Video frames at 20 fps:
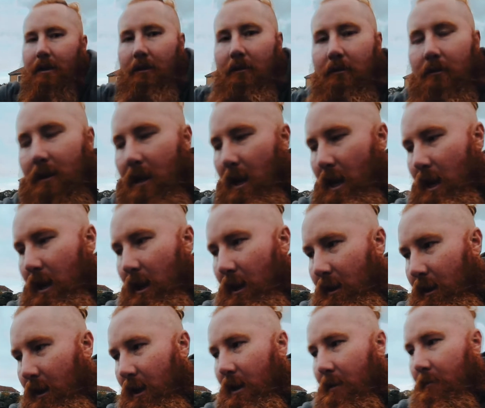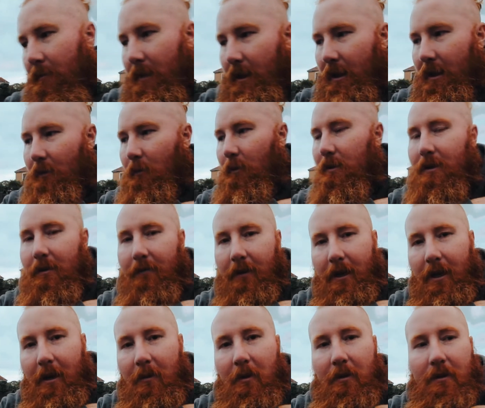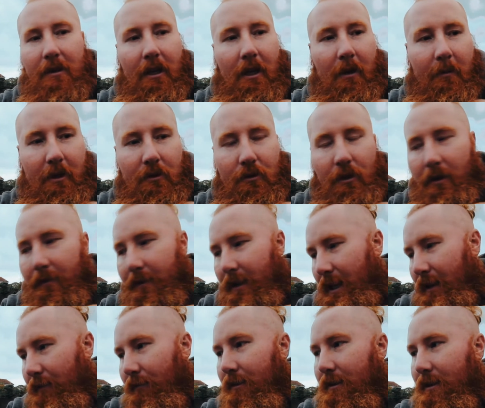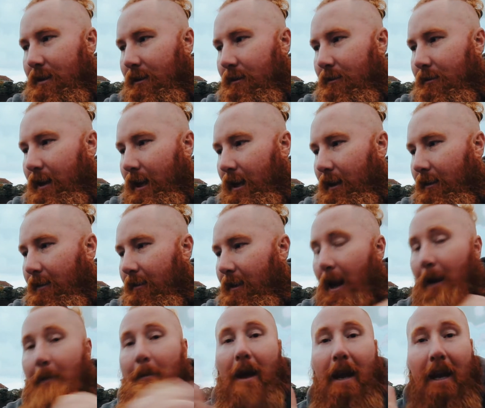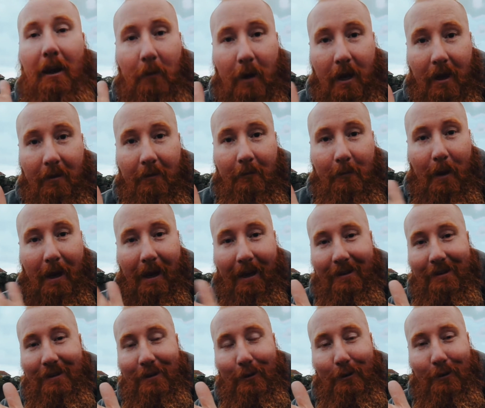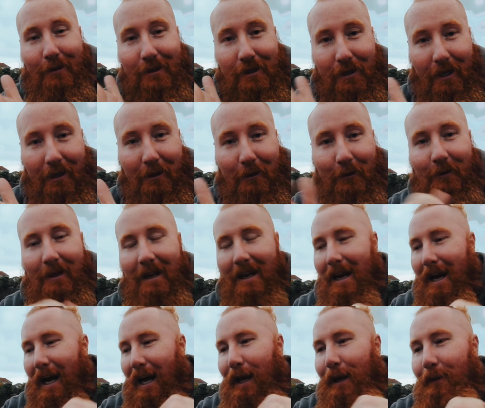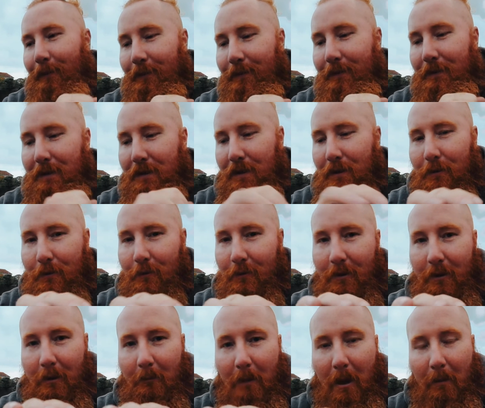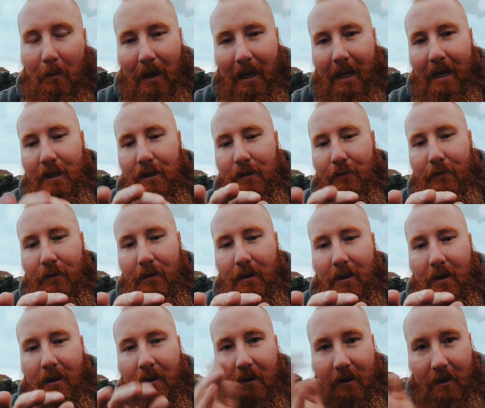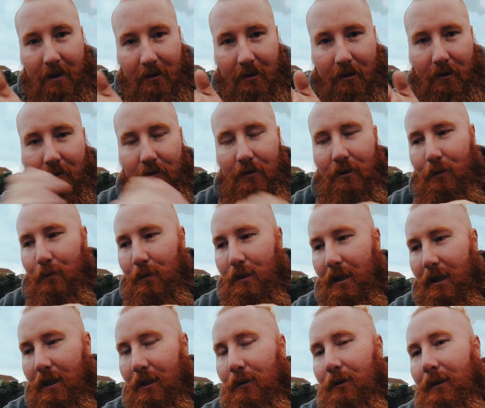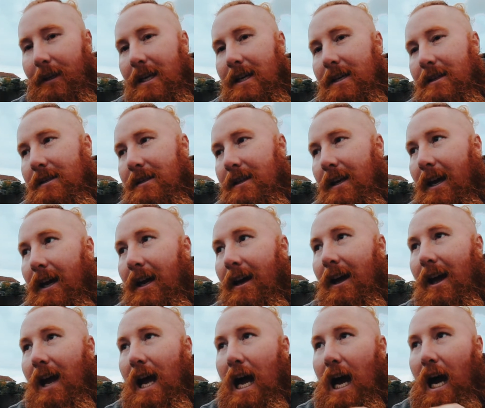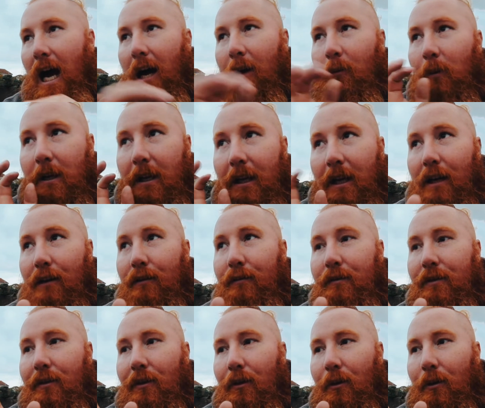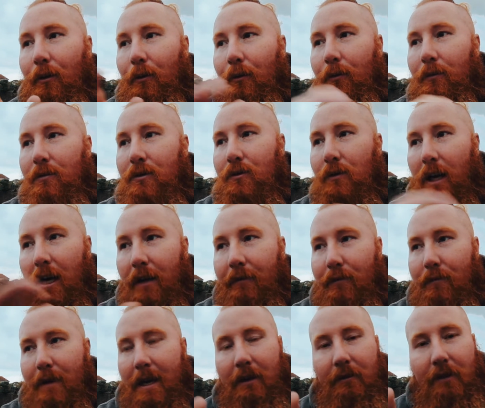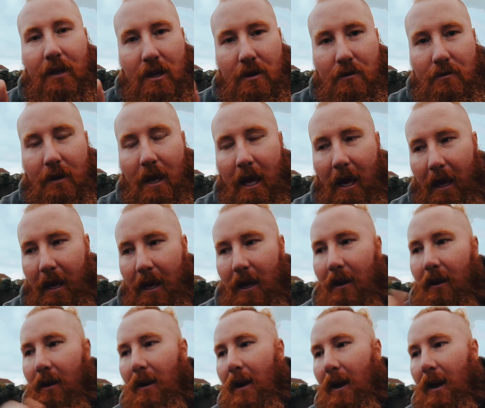yeah, once I've got an MOT, I'll be driving it every single day. Anyway, back to the channel. So my plans for this YouTube channel is that I would love to drive around the UK,